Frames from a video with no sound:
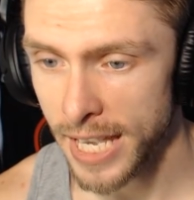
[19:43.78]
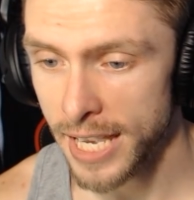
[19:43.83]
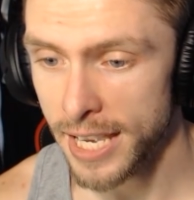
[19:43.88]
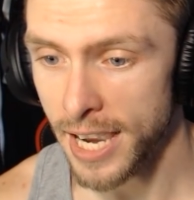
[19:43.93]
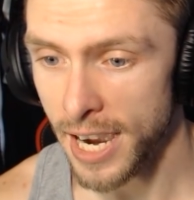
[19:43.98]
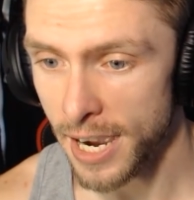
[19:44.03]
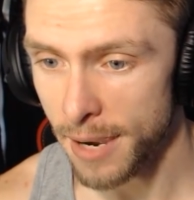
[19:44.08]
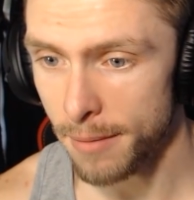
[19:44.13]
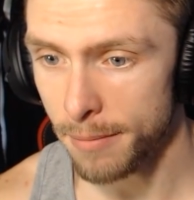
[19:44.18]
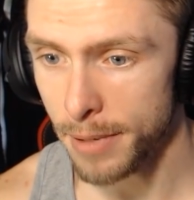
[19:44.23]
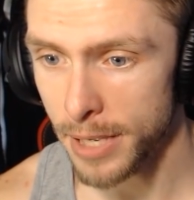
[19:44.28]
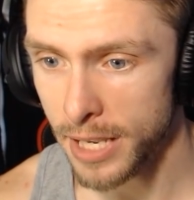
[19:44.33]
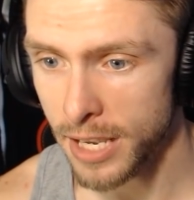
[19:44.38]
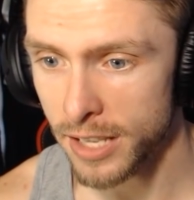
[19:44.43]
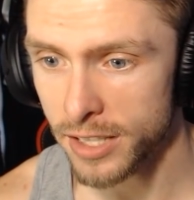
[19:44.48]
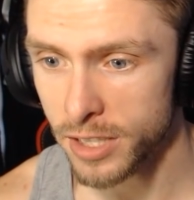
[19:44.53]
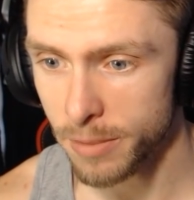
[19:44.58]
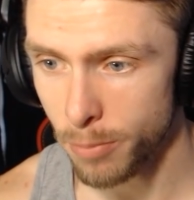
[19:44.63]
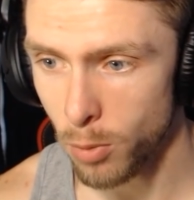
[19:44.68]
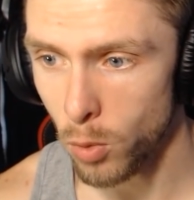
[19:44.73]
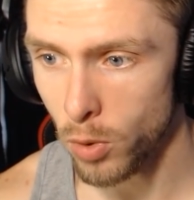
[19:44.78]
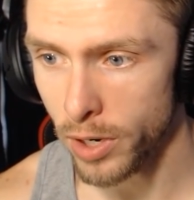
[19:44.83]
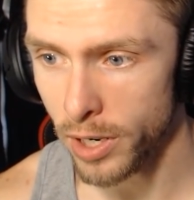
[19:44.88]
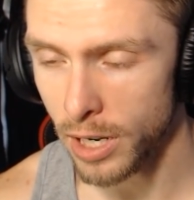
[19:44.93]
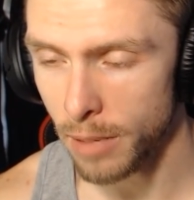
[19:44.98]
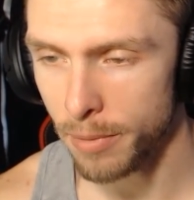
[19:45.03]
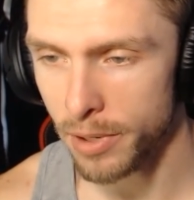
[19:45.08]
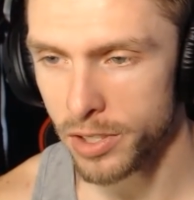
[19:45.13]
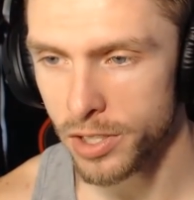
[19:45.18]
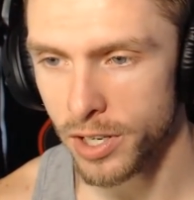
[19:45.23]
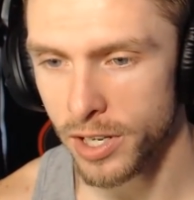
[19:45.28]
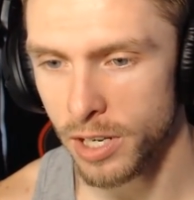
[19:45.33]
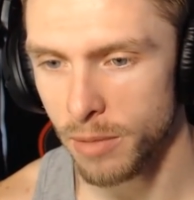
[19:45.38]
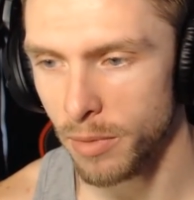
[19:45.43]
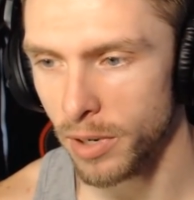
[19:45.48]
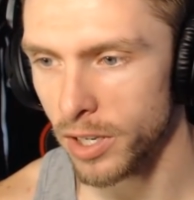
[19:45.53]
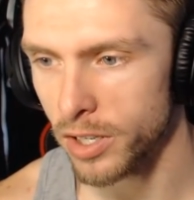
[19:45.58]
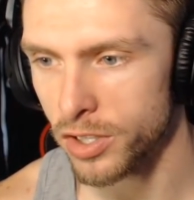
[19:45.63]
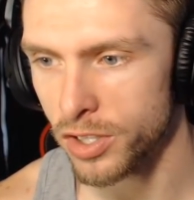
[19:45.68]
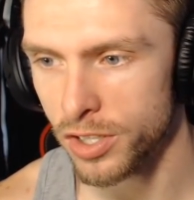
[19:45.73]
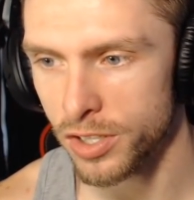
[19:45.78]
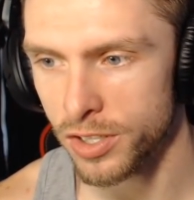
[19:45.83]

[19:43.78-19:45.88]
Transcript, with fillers: He got the point. I bet you any money